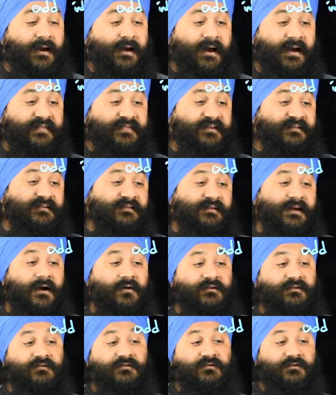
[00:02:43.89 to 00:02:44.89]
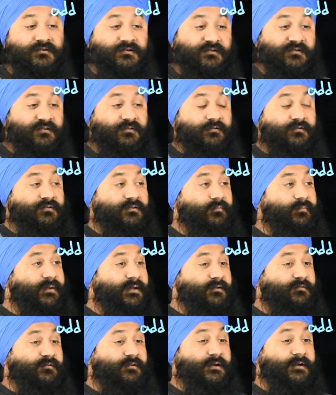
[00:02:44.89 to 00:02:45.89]
And this is how it searches through the B
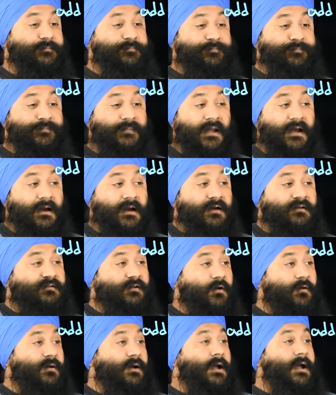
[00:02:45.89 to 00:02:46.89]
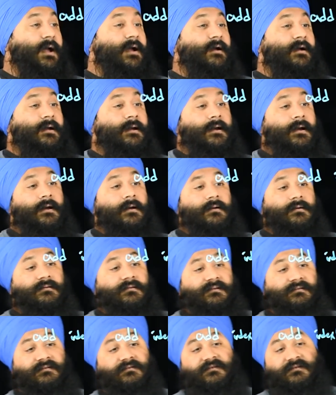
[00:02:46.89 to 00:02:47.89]
tree. So
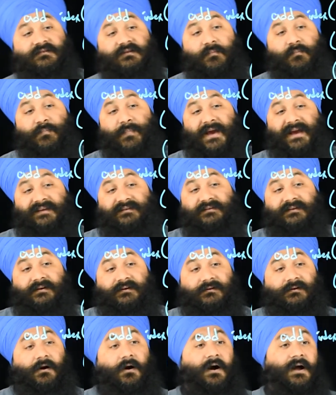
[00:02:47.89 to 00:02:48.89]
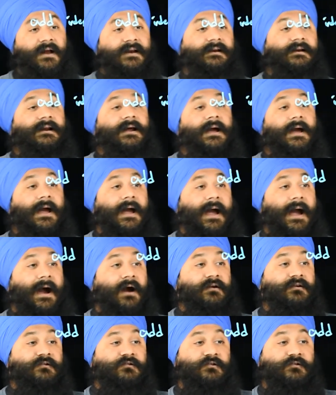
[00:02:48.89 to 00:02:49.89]
this is just a basic on how
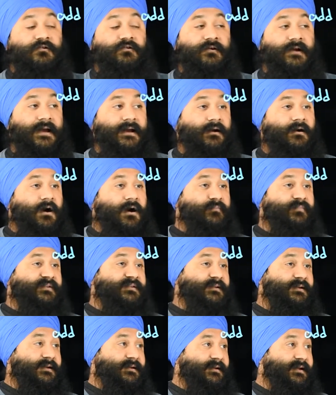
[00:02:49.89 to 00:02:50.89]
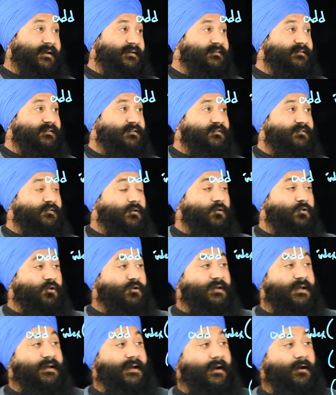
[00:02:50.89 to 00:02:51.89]
you should create composite indexes,
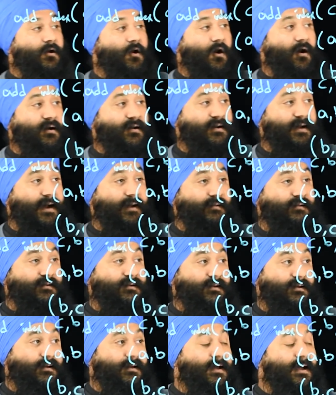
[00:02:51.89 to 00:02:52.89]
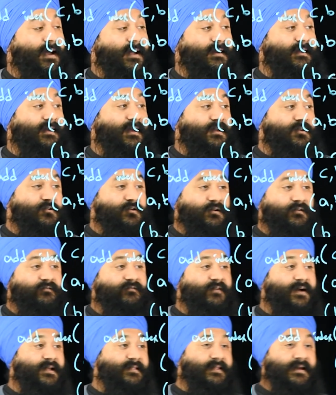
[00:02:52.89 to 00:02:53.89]
looking at cardinality. And again, you can
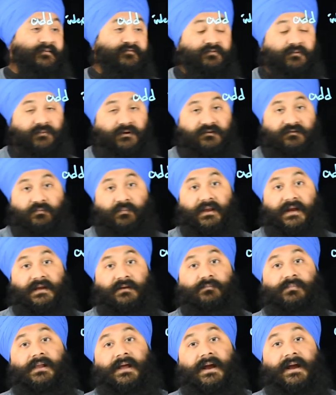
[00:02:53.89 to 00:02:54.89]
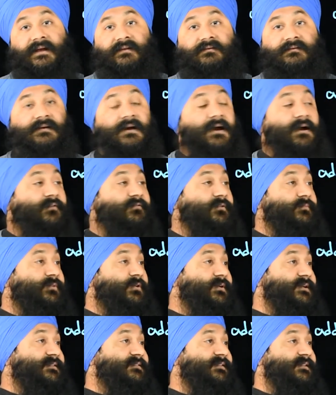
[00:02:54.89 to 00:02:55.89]
find that from explain plans, from
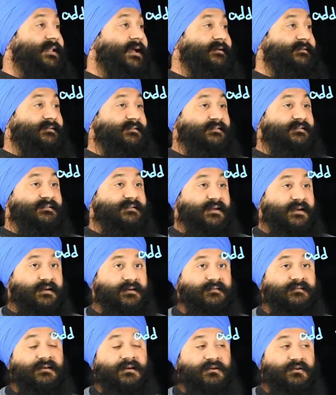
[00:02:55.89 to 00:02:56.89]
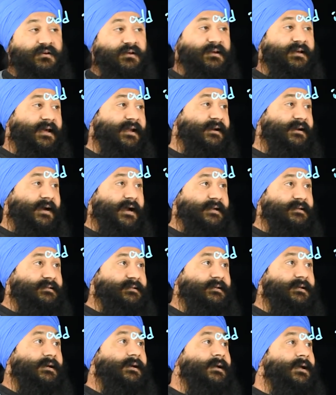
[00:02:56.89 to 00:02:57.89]
doing select distincts, and you can get an
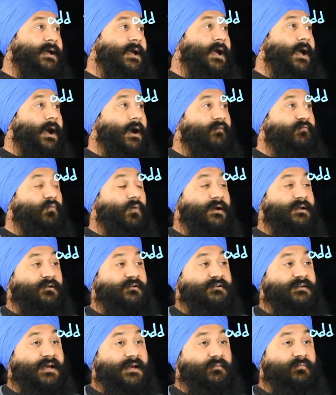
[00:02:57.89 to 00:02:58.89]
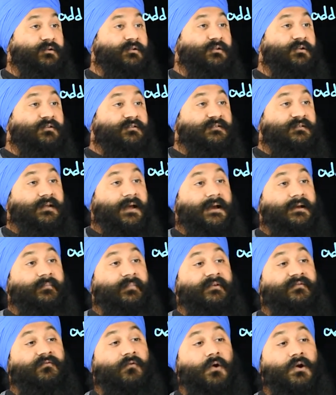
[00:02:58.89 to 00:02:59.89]
idea of what your table looks like
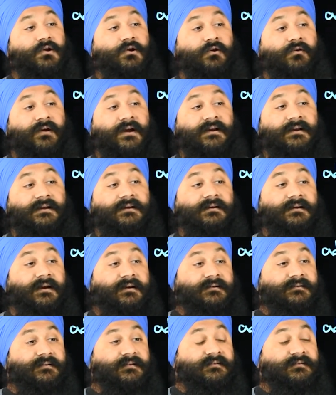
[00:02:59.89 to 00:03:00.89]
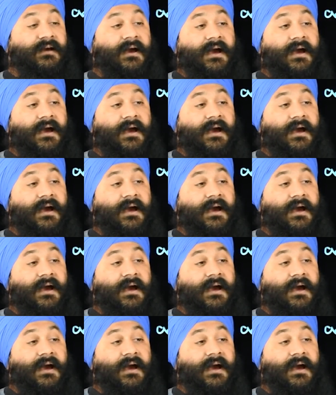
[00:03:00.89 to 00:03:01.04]
before you create indexes.